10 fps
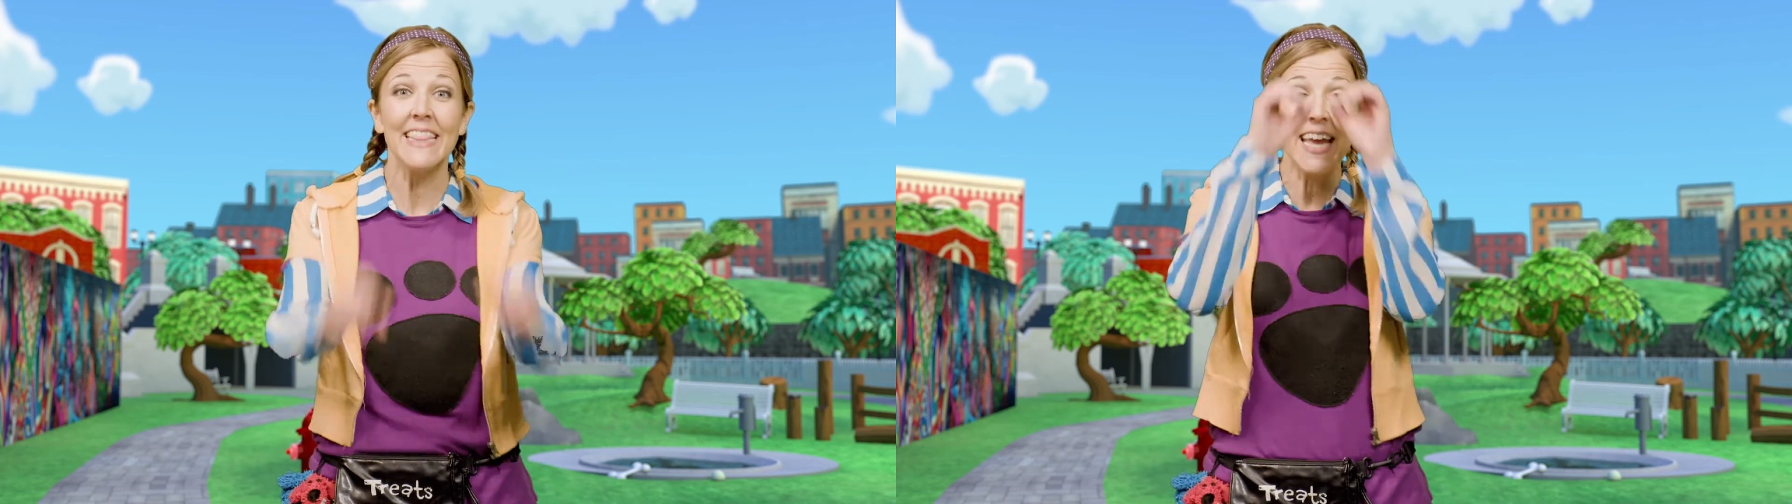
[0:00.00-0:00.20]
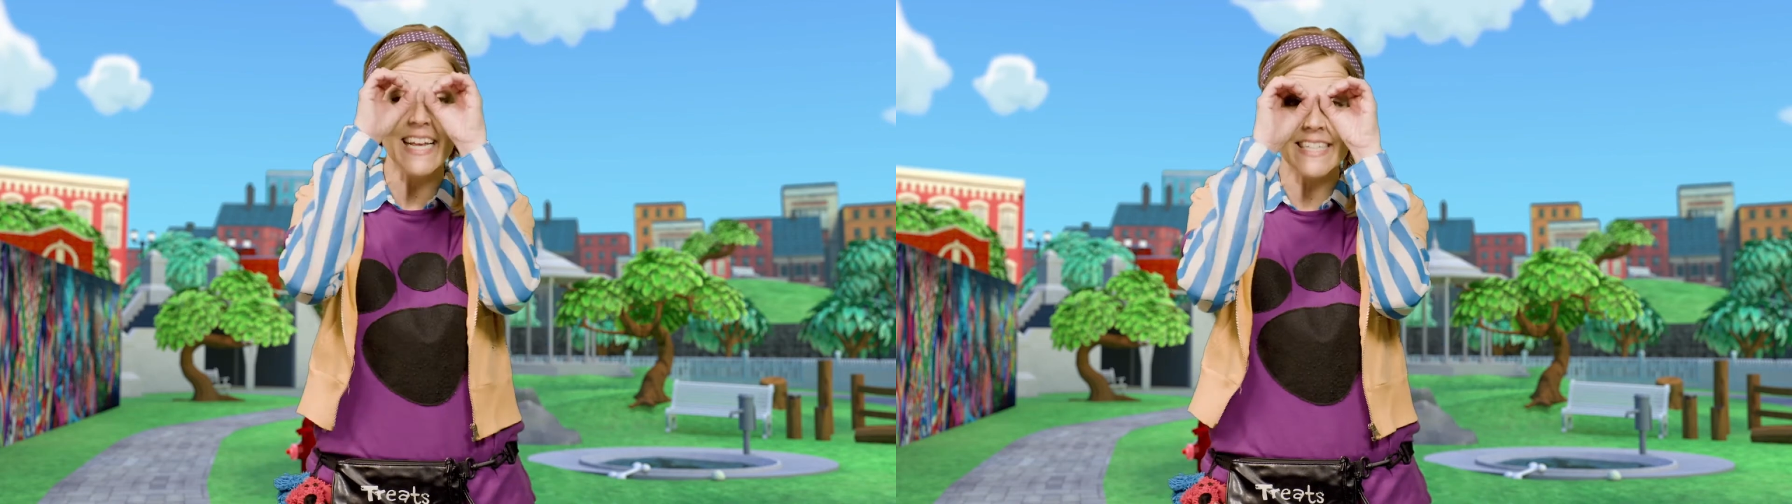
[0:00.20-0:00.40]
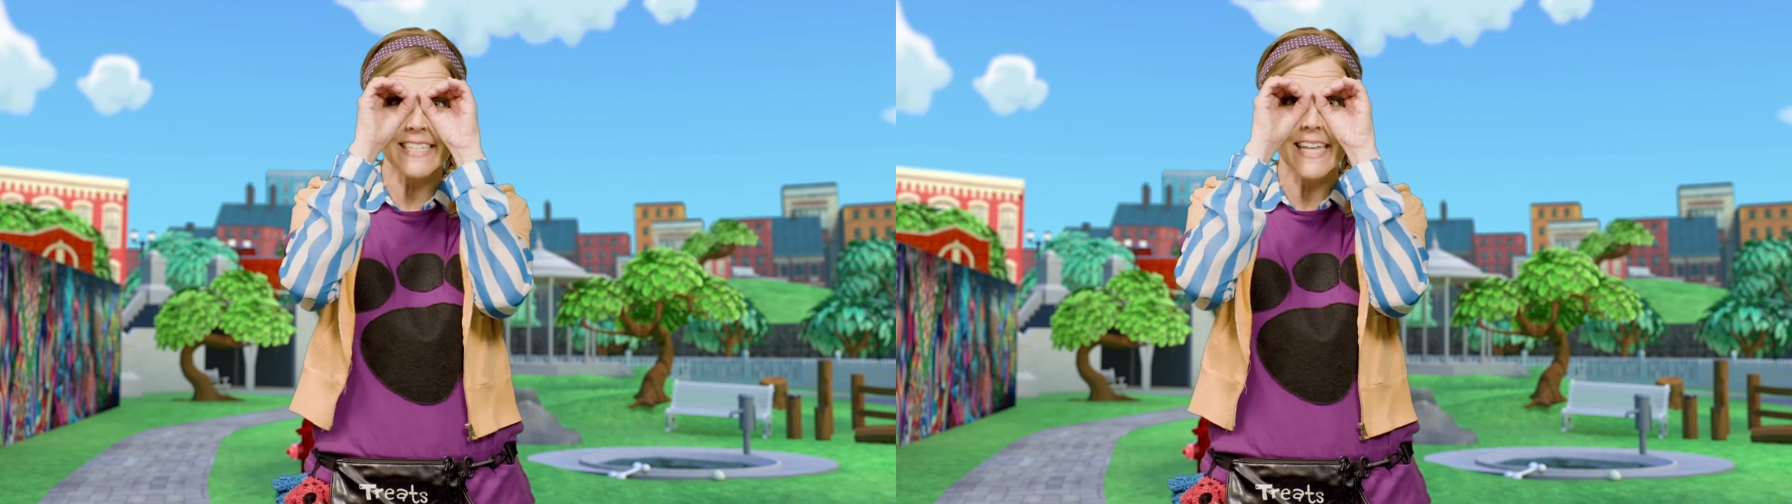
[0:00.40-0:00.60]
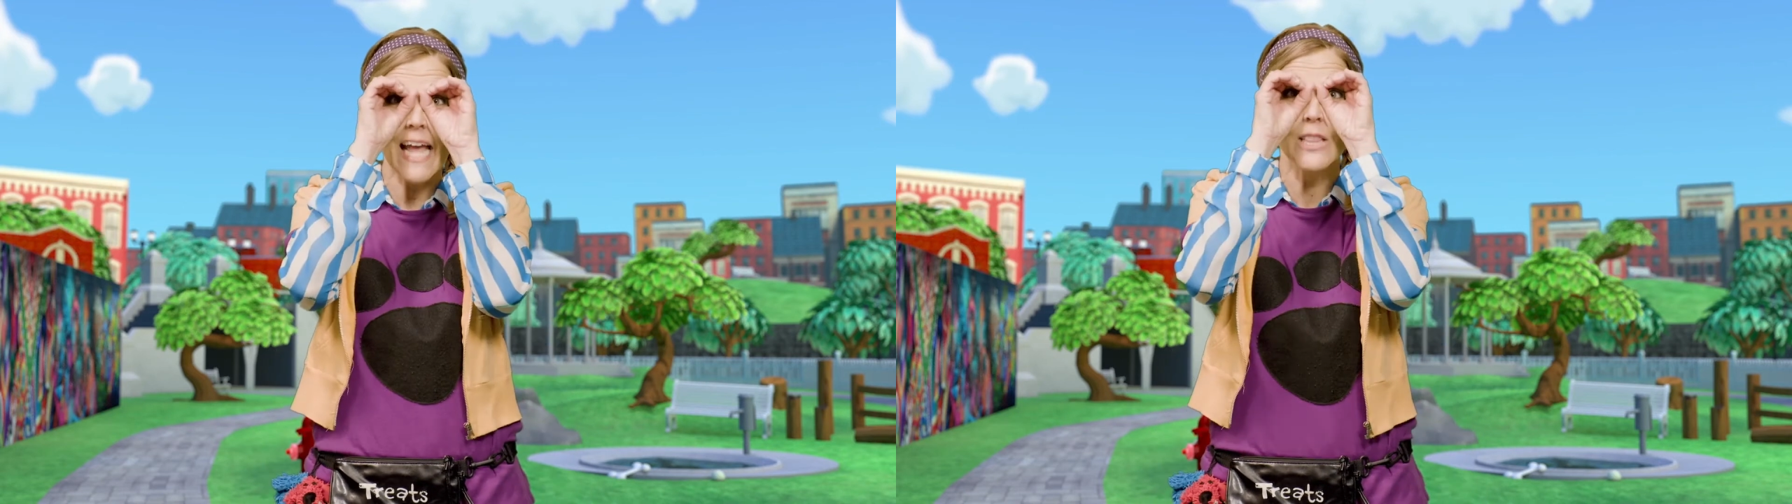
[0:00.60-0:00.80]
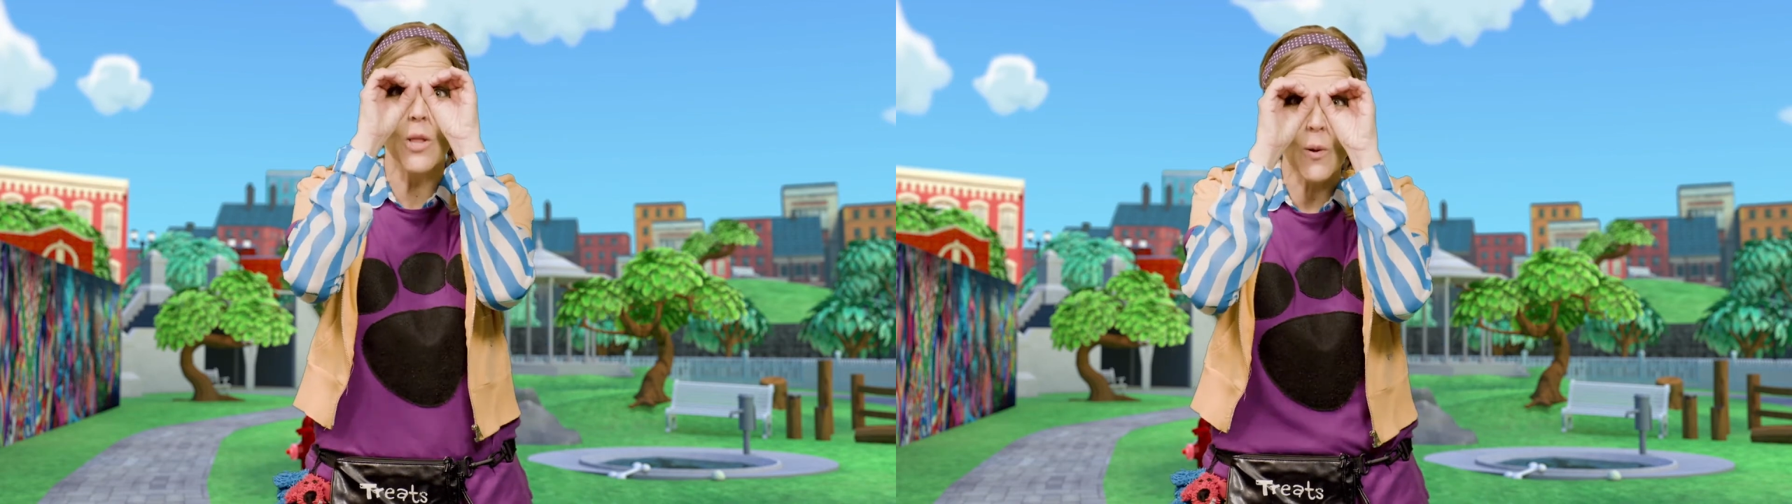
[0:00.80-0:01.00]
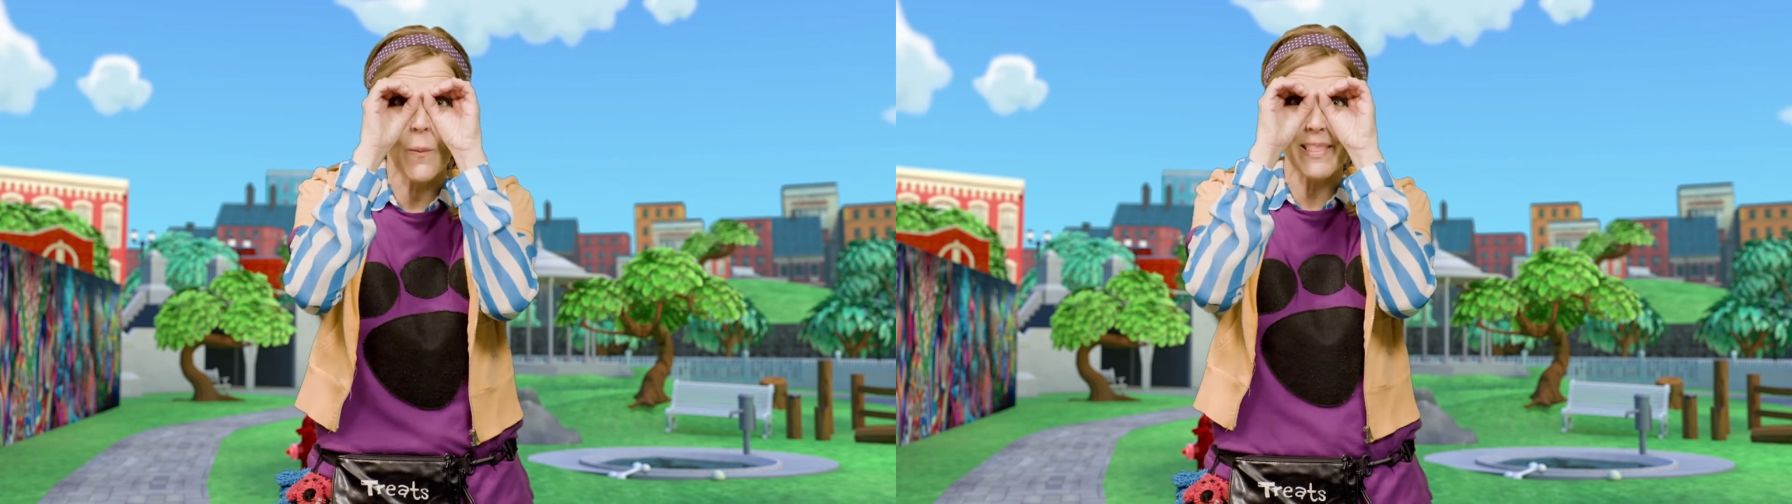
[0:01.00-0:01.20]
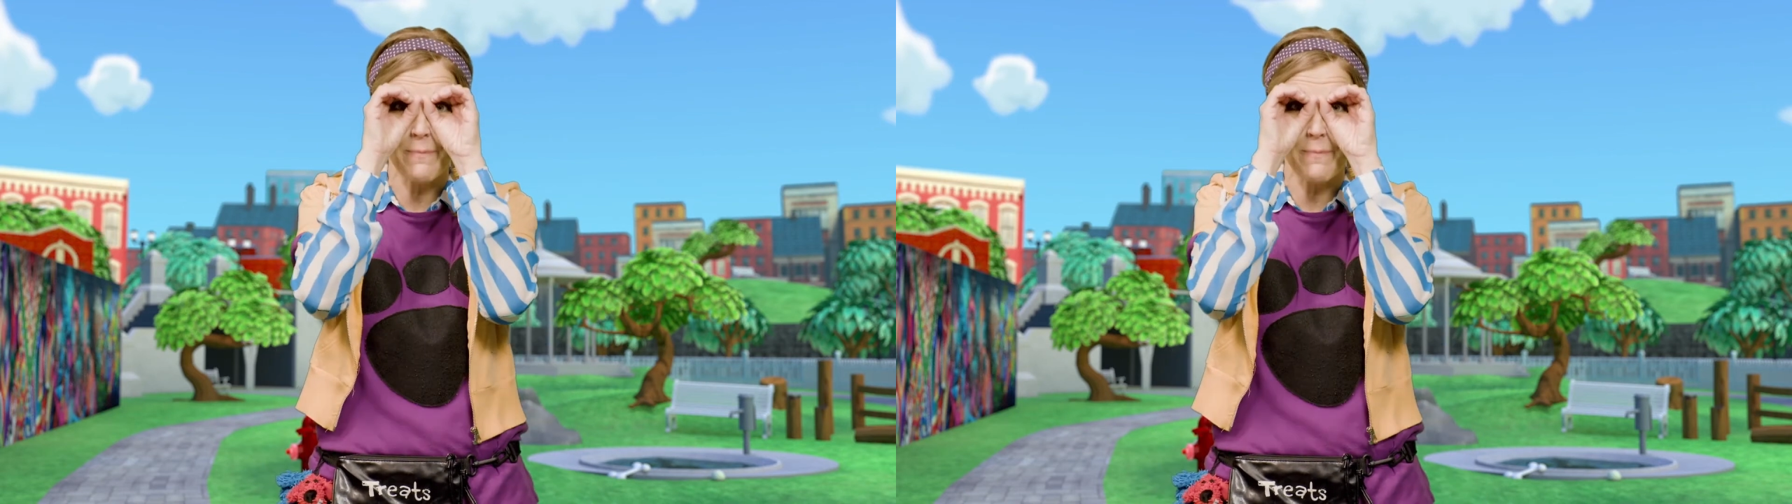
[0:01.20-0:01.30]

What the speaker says: this and look with